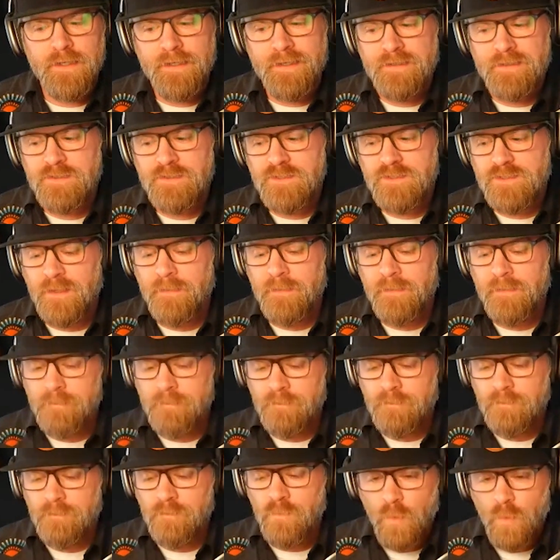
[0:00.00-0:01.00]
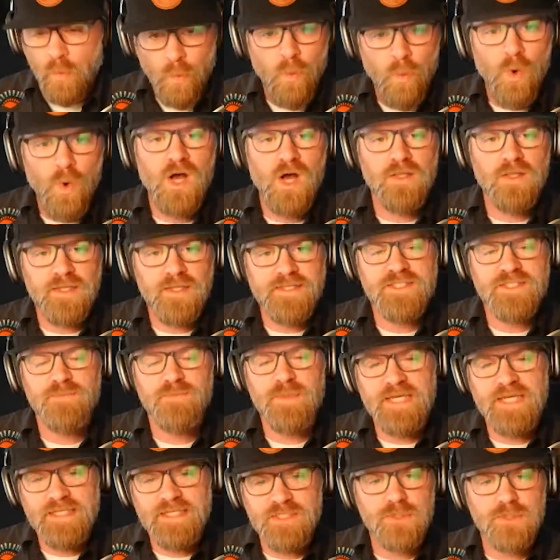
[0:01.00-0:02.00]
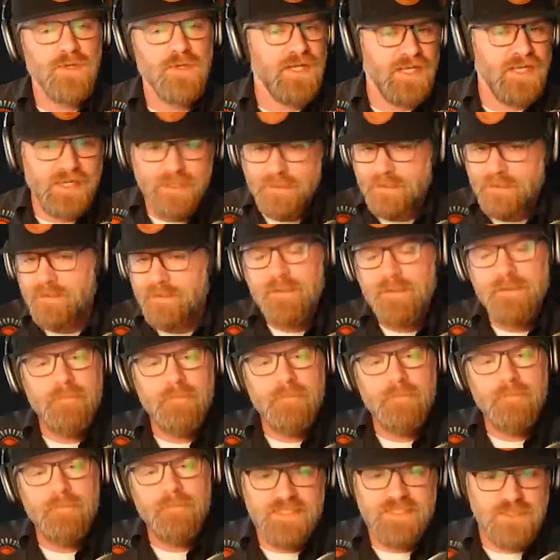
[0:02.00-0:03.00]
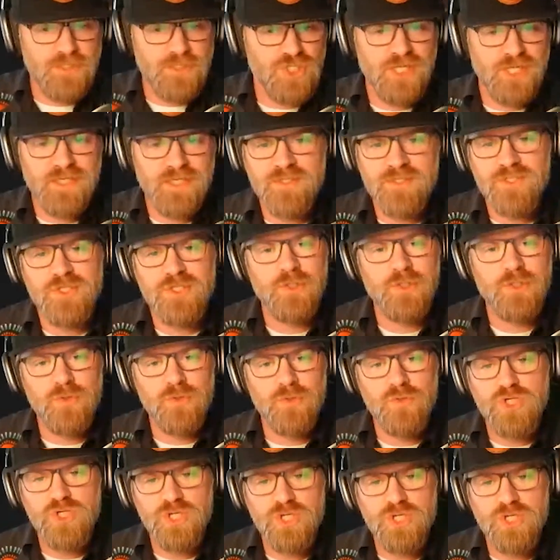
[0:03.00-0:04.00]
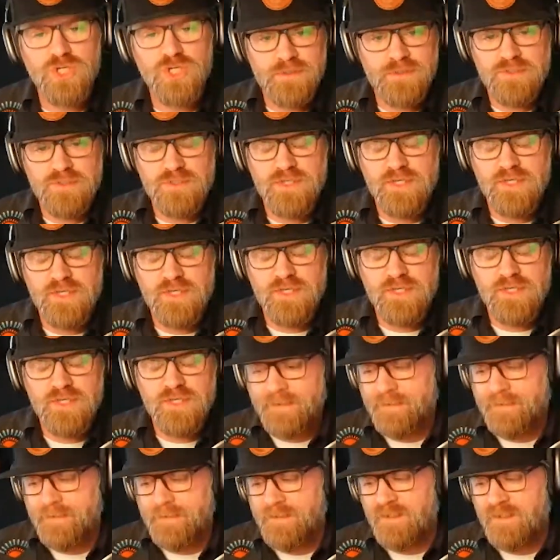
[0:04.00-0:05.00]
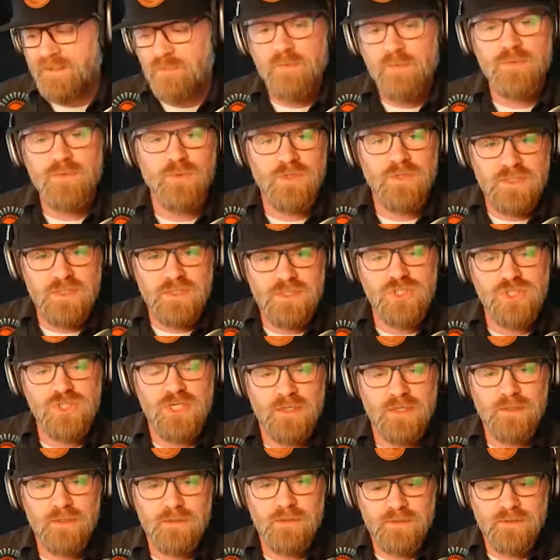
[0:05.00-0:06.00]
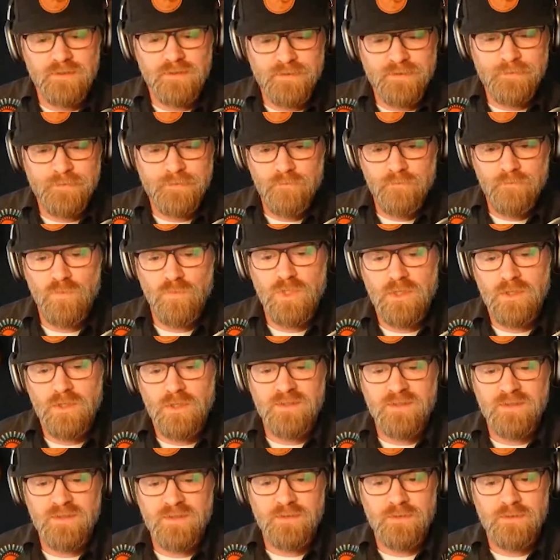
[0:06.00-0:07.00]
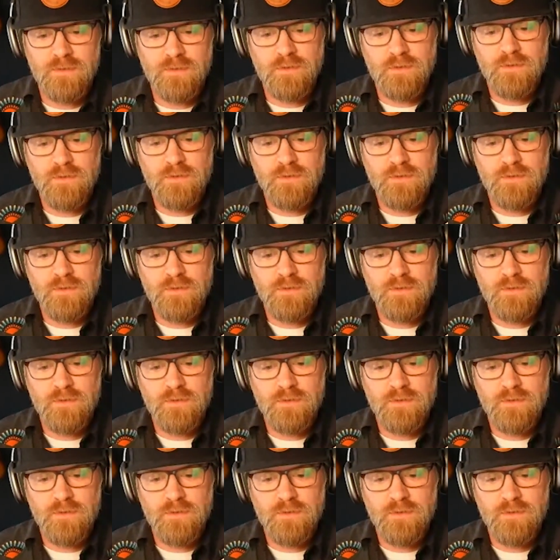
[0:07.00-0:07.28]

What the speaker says: see some wallets be integrating messaging solutions in Web3 this year.